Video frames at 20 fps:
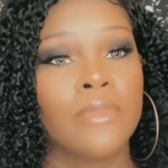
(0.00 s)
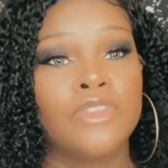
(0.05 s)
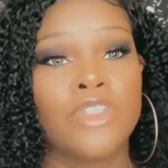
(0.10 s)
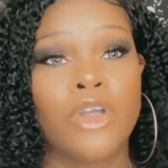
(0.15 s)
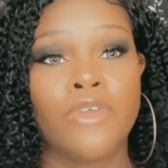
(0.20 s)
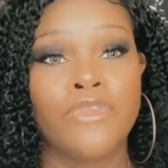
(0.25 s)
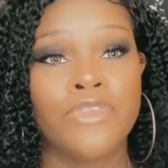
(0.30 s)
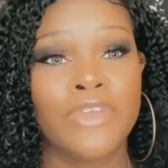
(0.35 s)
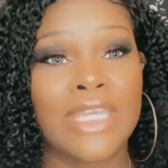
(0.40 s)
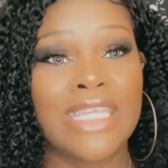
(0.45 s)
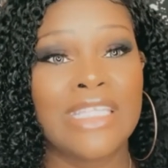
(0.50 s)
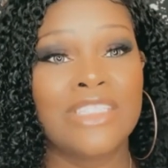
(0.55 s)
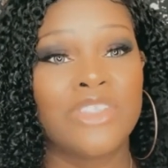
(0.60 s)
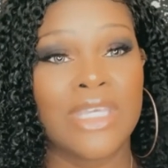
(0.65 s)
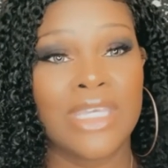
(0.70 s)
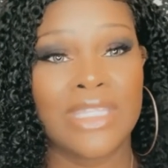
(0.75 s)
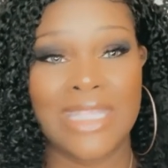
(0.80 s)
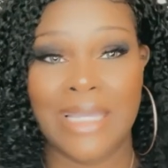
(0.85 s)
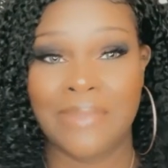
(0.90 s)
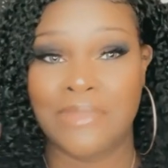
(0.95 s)
Don't forget to
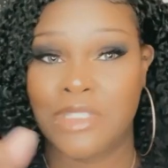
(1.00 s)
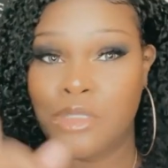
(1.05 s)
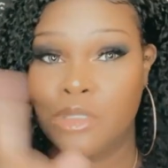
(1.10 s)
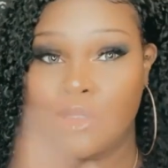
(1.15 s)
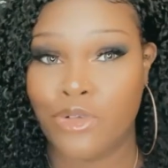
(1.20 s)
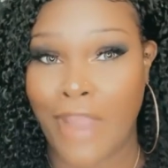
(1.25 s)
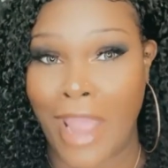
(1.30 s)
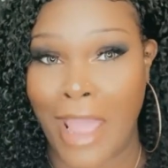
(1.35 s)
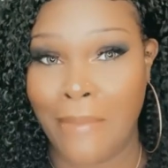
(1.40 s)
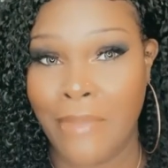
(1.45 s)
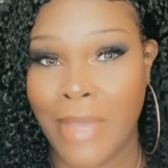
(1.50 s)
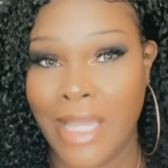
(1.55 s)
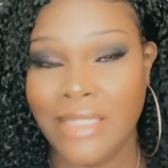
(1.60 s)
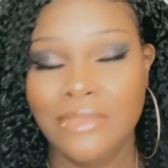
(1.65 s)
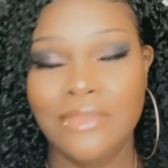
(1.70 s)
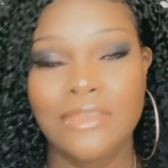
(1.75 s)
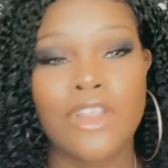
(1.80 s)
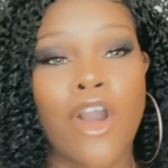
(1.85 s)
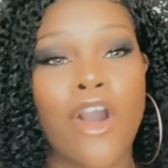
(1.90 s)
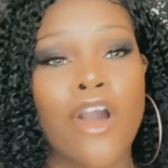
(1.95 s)
hit that subscribe
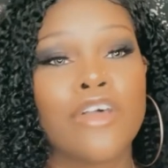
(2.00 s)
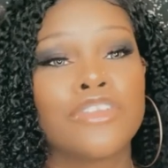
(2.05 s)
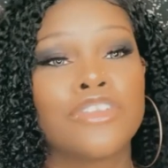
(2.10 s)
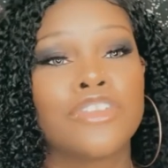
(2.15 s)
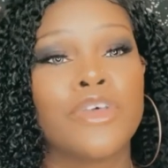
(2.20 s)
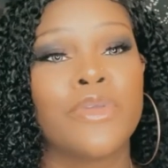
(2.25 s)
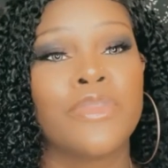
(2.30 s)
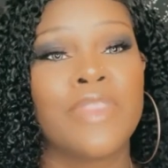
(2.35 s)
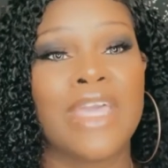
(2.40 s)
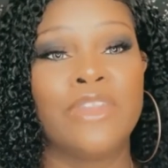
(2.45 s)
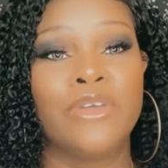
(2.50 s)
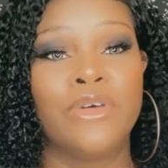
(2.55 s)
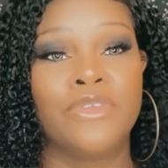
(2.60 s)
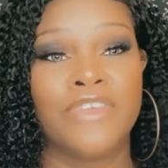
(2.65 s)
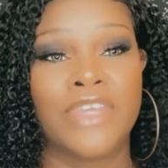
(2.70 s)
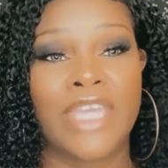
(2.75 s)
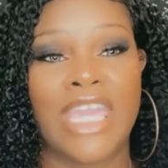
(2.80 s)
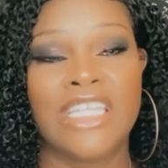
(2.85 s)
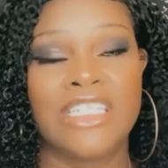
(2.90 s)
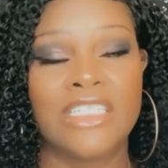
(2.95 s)
button, also that
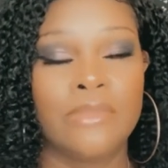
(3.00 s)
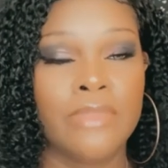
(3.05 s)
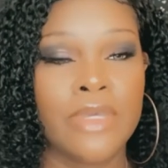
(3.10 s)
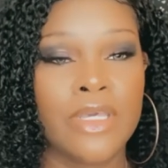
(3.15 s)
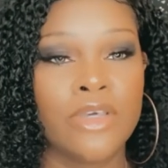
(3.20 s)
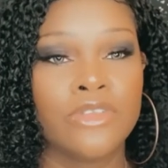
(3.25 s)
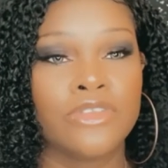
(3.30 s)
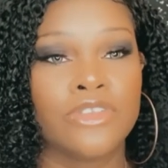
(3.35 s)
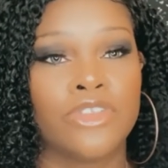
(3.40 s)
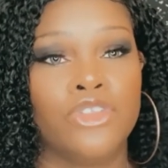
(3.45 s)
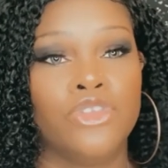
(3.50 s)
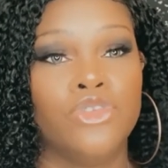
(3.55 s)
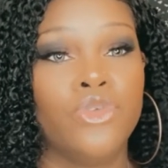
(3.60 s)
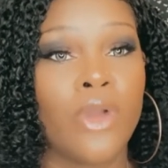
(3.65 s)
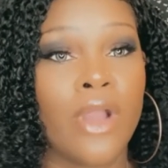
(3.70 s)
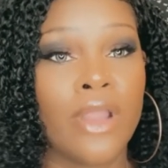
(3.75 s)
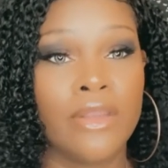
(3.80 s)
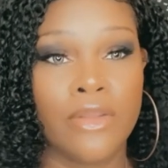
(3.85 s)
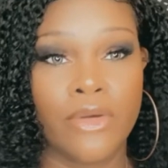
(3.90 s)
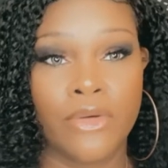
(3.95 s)
notification bell, so that you
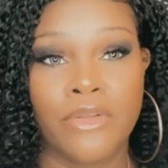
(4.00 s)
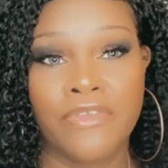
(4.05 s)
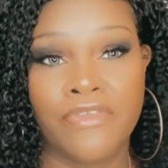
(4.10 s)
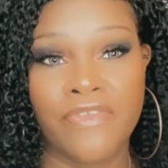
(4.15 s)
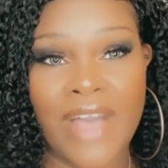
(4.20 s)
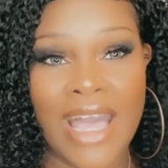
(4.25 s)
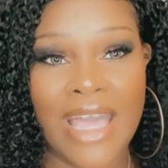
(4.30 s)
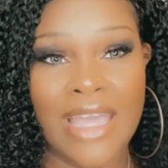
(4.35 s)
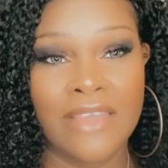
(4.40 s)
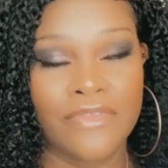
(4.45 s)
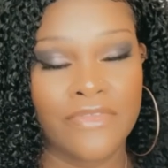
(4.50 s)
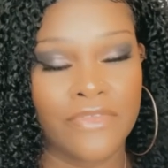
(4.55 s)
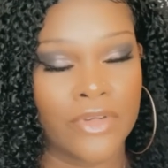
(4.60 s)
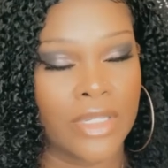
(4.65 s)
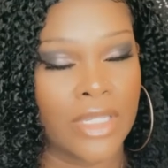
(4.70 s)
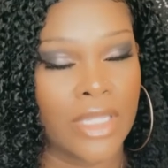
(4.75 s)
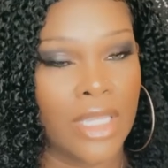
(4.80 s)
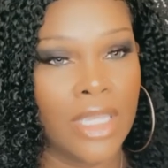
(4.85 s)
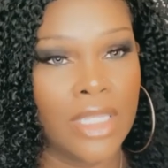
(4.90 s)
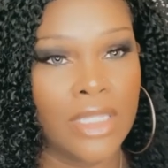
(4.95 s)
are notified for
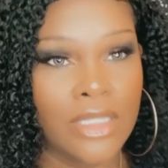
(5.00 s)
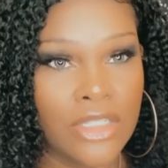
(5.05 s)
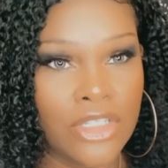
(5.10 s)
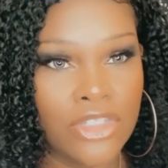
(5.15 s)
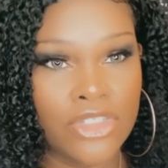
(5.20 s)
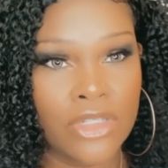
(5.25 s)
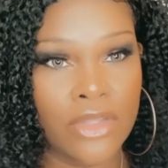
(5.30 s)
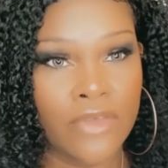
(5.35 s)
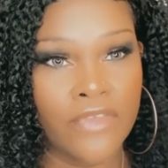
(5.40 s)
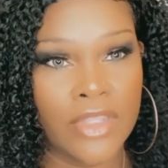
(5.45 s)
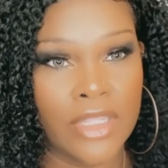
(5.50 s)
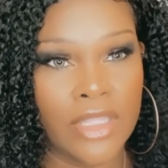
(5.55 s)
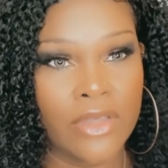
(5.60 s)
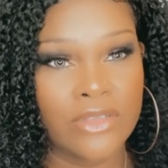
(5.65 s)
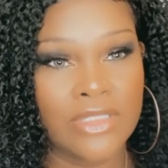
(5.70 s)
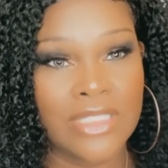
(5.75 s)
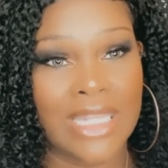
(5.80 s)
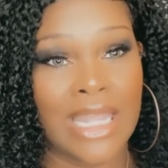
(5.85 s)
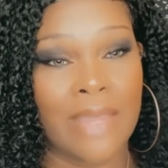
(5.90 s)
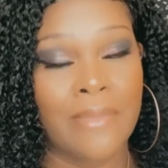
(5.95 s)
any additional
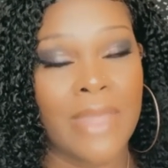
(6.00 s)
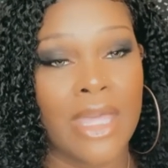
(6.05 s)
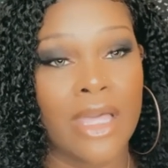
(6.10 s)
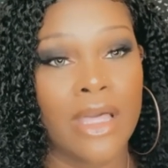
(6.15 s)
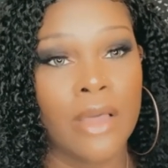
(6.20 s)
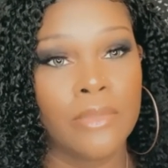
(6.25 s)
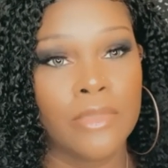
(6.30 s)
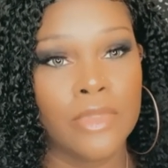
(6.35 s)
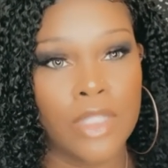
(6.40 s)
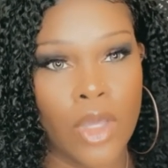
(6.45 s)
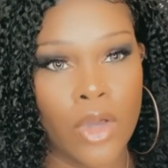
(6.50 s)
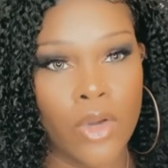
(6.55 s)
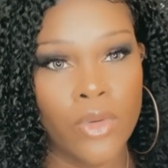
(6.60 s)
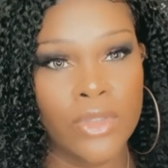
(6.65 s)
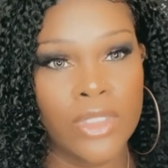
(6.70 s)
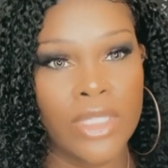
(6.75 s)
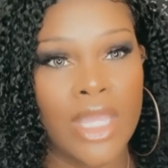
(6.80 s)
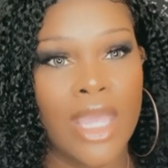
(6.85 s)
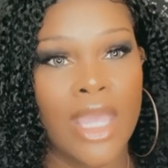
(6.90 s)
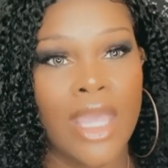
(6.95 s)
videos that I may upload.